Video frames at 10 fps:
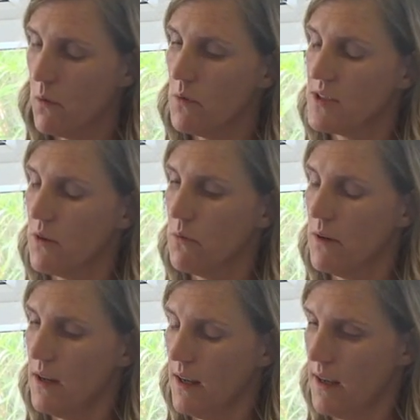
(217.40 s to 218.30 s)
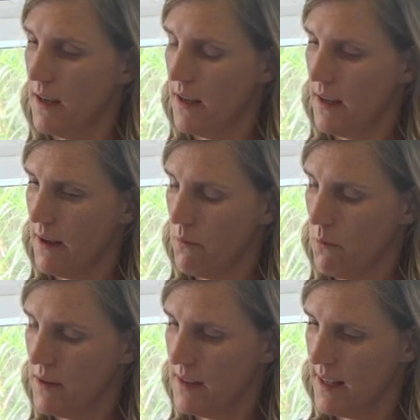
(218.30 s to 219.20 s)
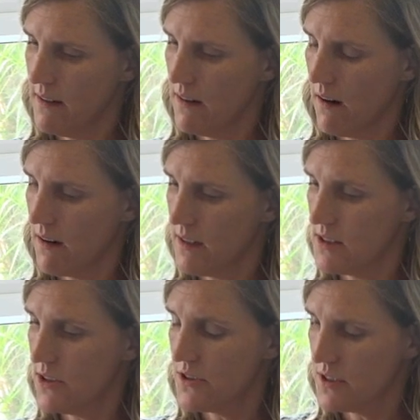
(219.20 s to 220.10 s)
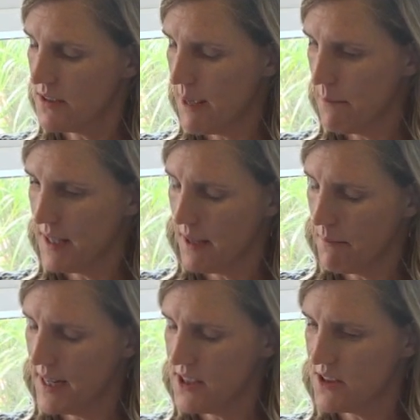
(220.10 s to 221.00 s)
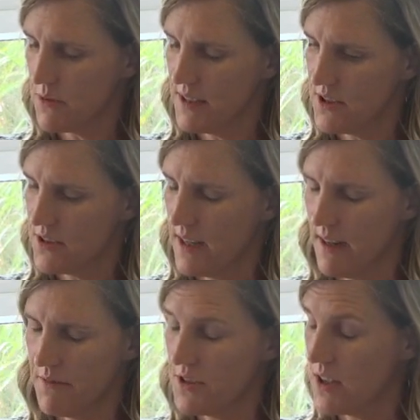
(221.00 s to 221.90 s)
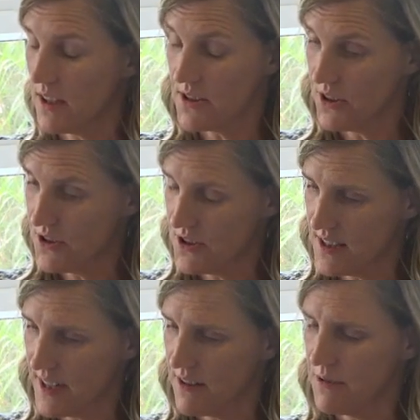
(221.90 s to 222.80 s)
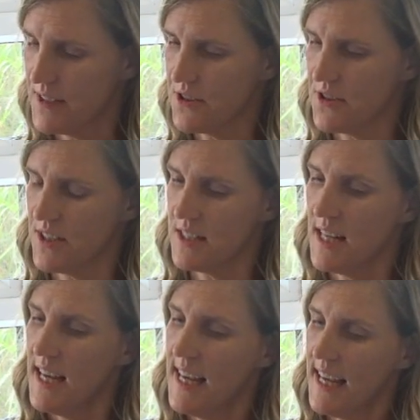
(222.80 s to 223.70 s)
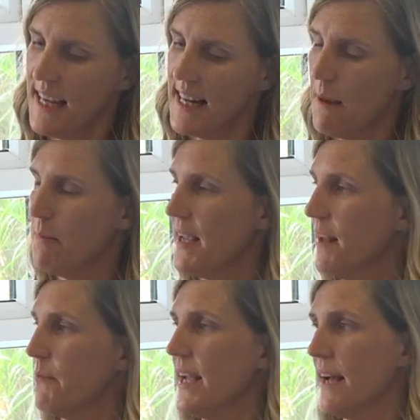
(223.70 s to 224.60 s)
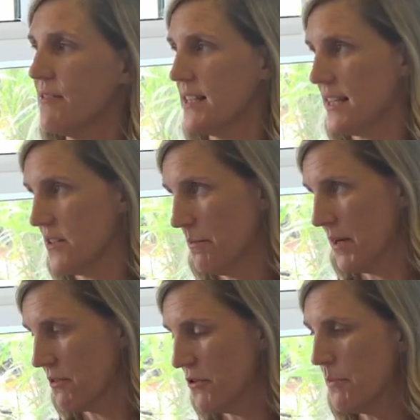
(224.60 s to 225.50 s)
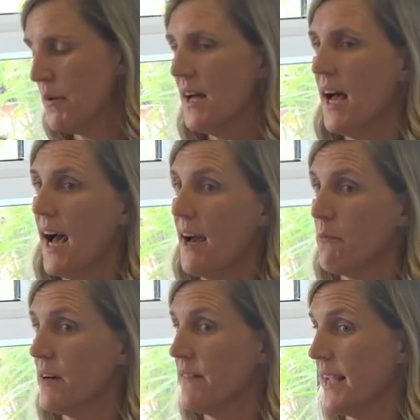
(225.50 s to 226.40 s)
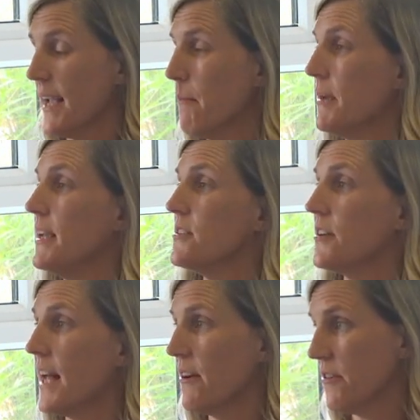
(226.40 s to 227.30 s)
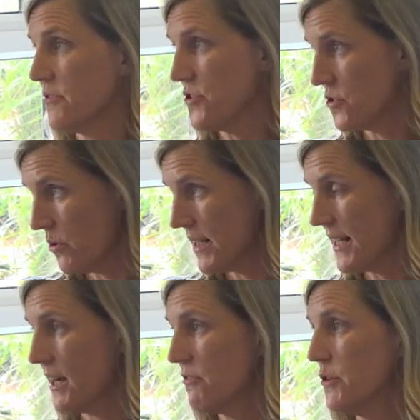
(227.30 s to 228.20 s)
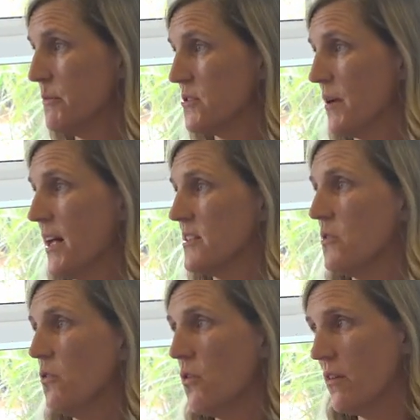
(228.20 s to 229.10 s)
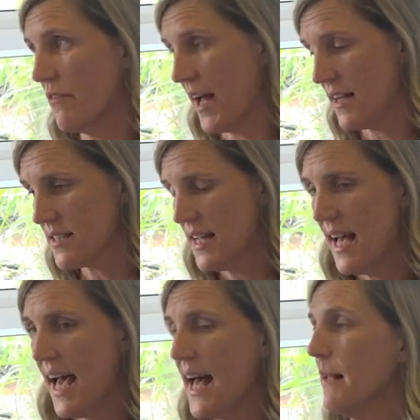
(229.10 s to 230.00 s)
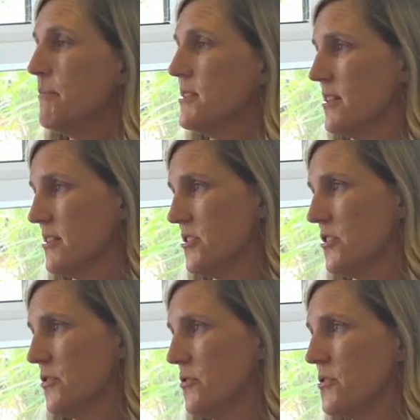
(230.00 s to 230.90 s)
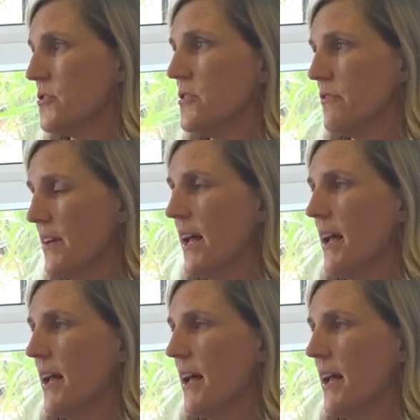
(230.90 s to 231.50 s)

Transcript: within our consultant MPN patients who are consultants that are interested in MPN, we have set up a group, and where the ANPs are now going to join that group as well. So all of that helps us to sort of